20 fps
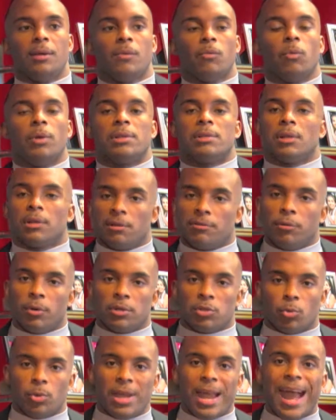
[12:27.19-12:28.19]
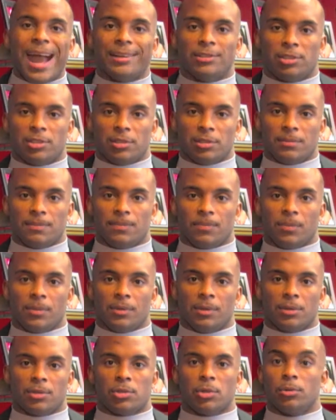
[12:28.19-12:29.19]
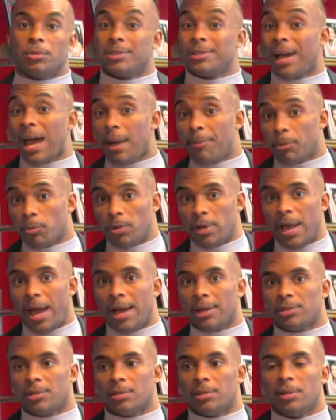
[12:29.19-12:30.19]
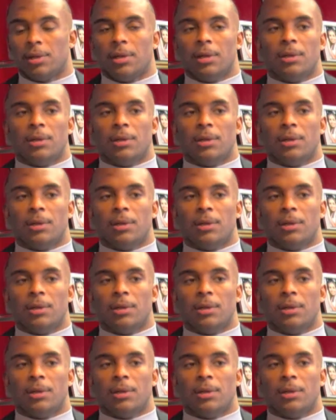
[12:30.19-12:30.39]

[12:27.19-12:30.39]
what he's looking for is a reaction, a certain type of reaction.